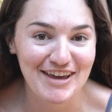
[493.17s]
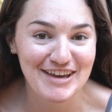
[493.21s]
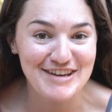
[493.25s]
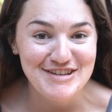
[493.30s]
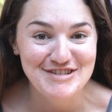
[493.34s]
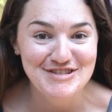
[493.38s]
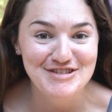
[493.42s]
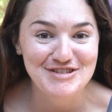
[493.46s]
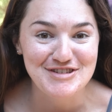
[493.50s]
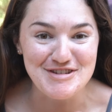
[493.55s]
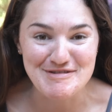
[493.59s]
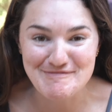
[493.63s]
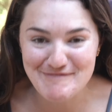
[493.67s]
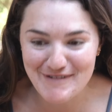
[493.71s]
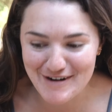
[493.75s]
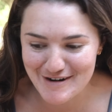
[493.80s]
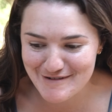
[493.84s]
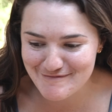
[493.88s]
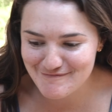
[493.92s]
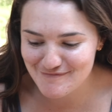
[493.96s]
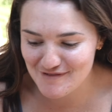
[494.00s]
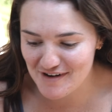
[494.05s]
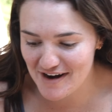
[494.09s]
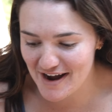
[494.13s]
He's super
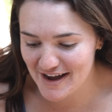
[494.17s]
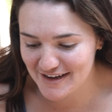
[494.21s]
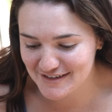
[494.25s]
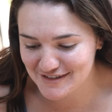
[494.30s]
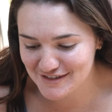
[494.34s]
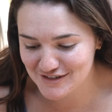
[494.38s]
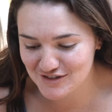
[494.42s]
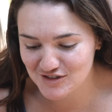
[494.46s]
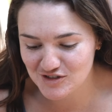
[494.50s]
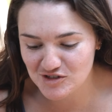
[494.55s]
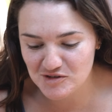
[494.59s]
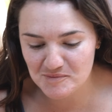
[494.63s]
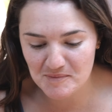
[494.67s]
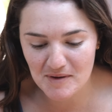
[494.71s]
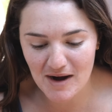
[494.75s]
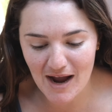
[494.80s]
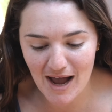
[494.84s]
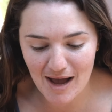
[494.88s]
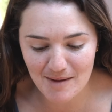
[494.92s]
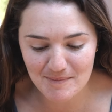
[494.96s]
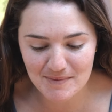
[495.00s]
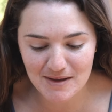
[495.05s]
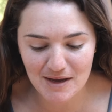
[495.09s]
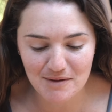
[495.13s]
impressed, super
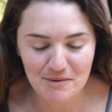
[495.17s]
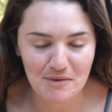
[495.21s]
happy.